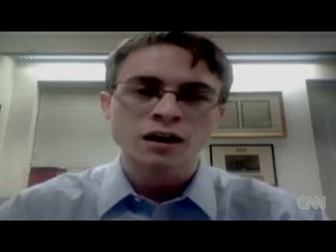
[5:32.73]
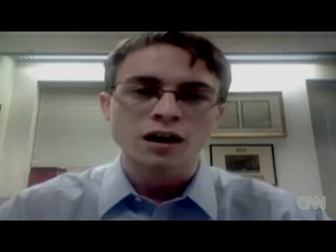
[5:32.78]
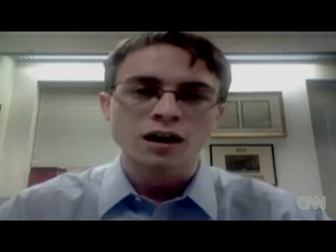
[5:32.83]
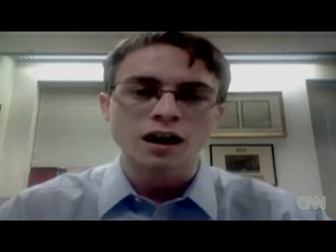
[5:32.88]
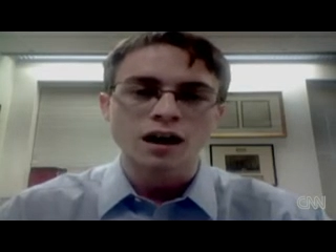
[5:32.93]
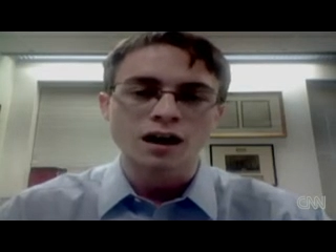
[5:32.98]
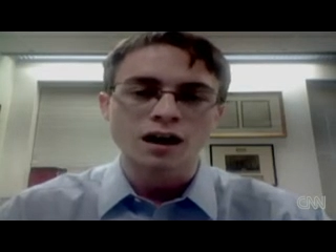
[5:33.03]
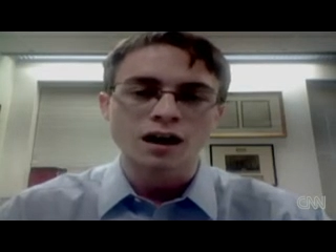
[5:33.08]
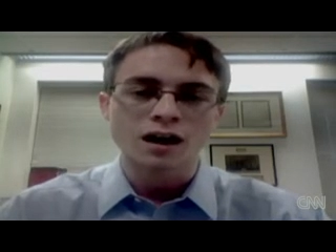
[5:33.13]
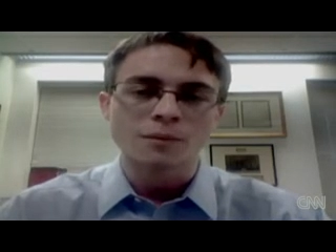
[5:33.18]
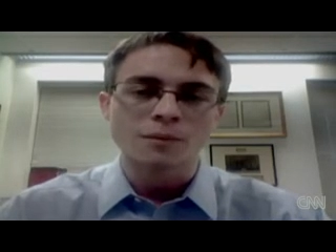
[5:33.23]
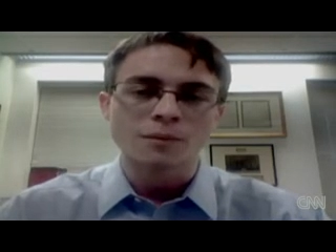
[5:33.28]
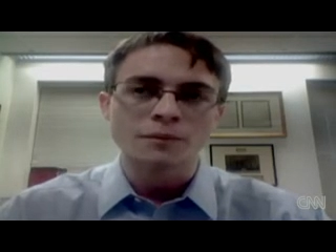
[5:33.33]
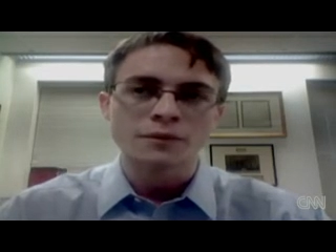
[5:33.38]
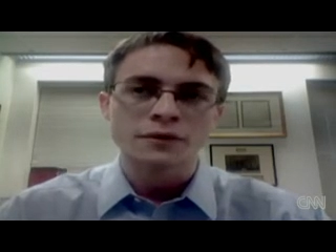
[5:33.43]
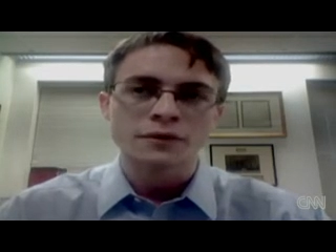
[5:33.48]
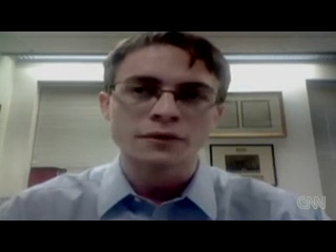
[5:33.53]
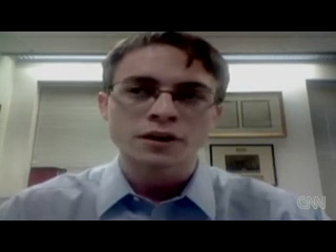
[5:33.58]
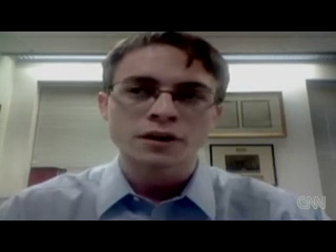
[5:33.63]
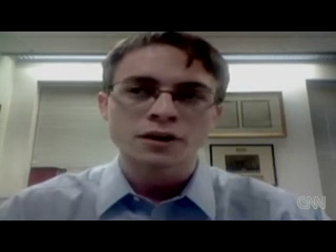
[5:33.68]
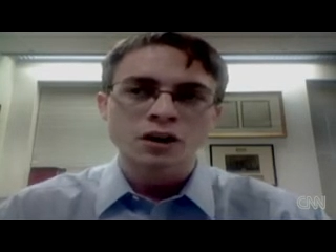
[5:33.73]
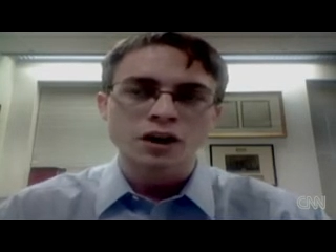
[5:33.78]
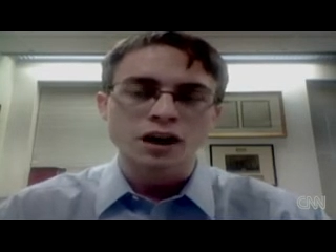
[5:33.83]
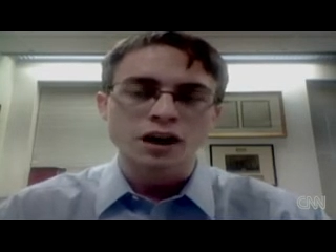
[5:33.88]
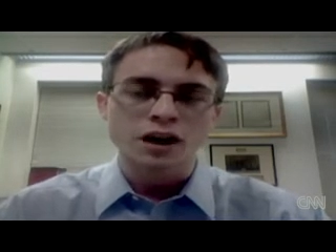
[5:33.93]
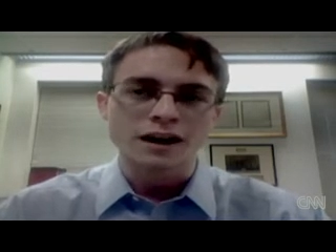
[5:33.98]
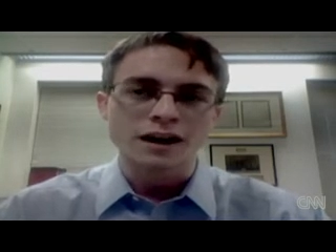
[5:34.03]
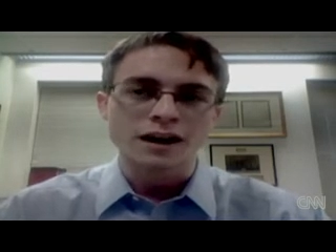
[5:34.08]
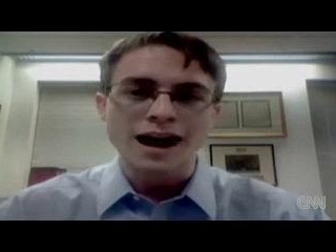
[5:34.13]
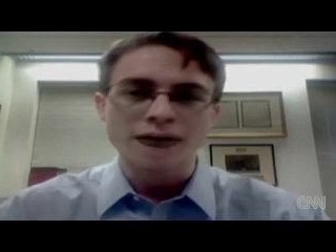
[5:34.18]
Um, in
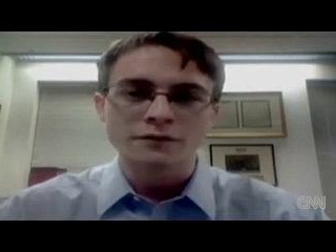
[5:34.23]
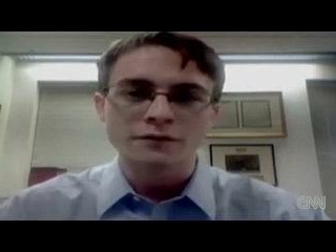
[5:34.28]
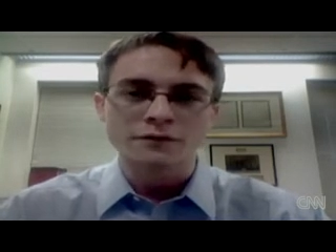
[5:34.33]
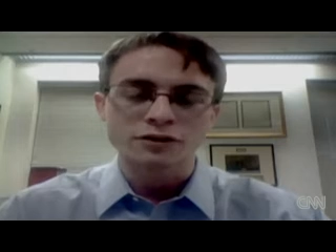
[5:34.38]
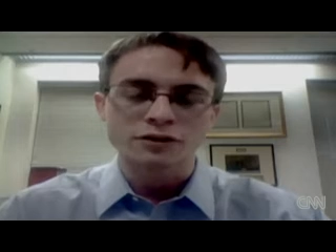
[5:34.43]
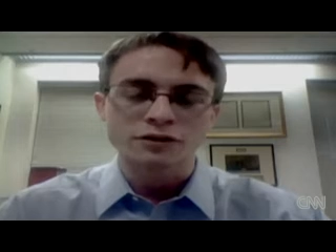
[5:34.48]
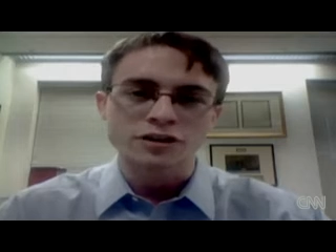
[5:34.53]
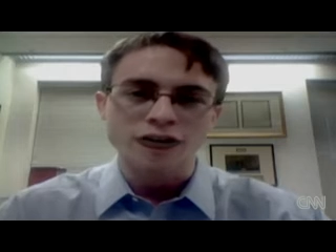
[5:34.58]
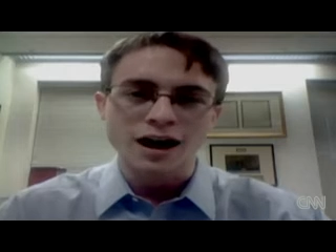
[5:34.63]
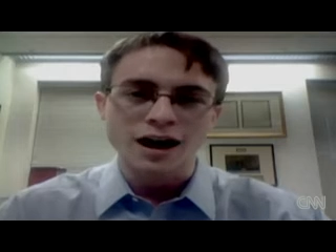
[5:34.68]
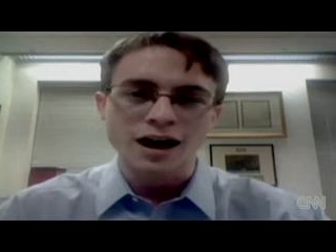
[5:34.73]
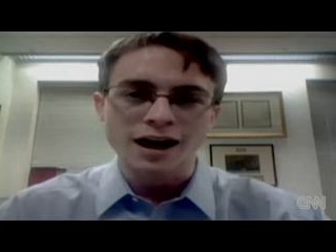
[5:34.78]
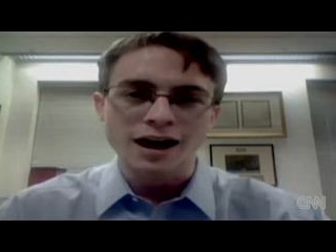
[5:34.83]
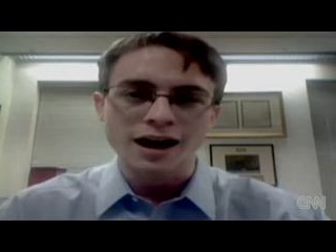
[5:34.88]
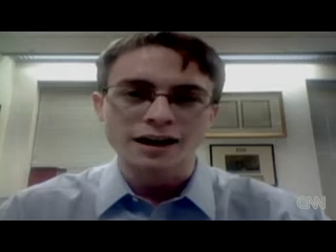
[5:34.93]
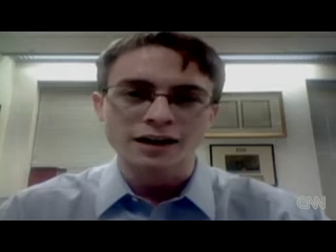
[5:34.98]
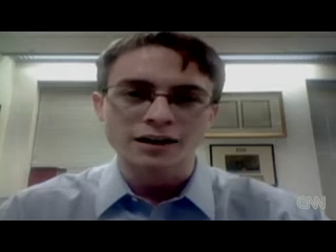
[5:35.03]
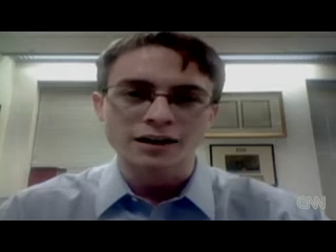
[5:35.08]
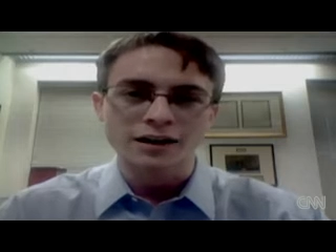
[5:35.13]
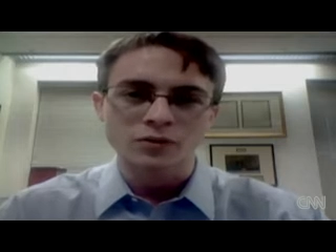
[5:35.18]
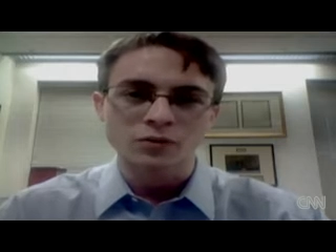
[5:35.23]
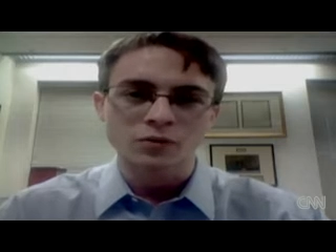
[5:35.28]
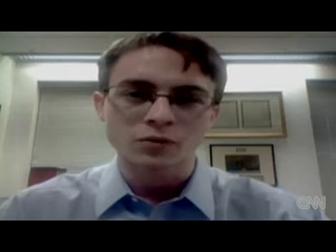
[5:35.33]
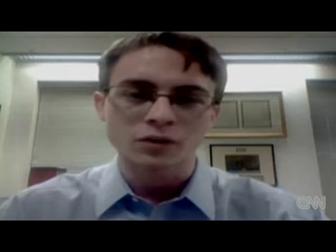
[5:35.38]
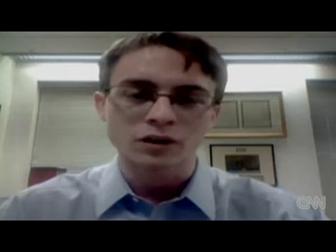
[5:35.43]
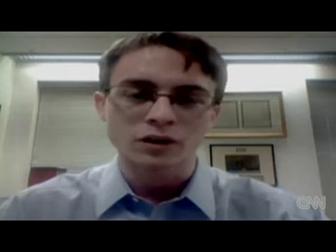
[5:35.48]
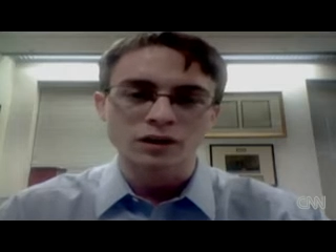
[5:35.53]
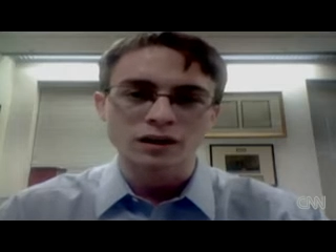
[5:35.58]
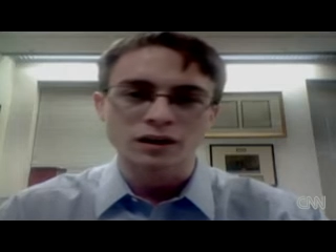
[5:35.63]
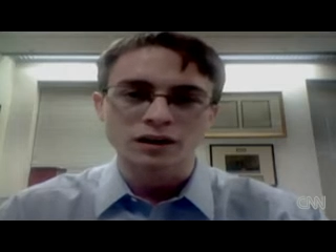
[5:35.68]
an average day,
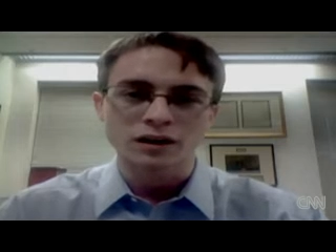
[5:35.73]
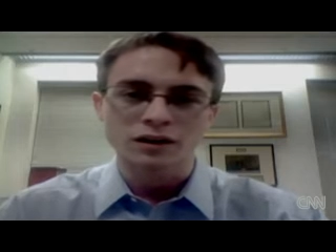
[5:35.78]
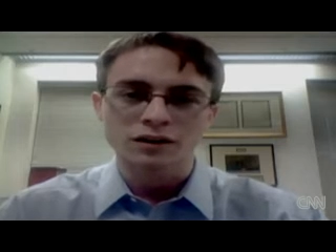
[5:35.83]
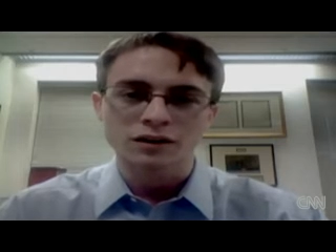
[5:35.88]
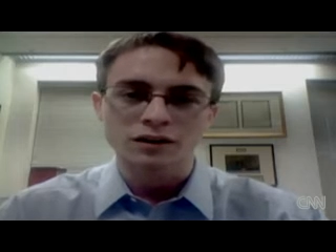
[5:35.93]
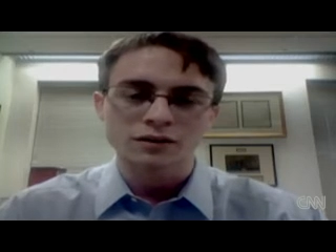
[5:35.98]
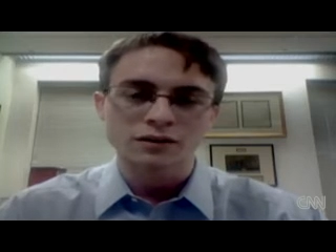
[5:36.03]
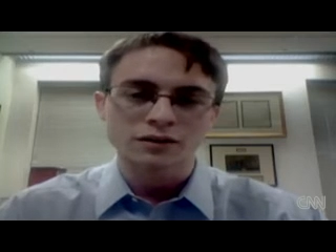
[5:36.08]
we,